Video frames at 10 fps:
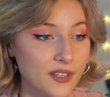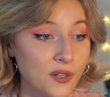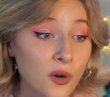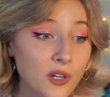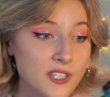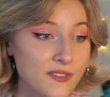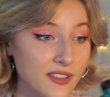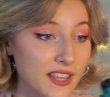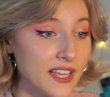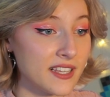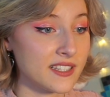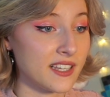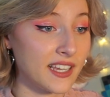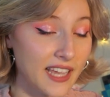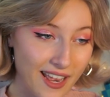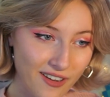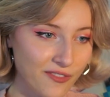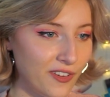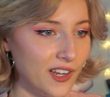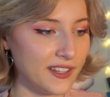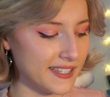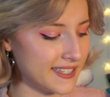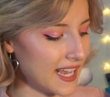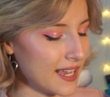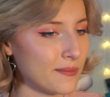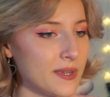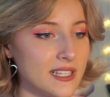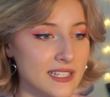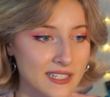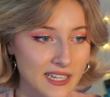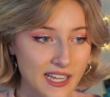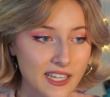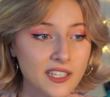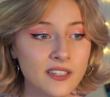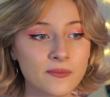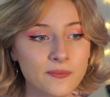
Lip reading: The chords for this again follow the same C,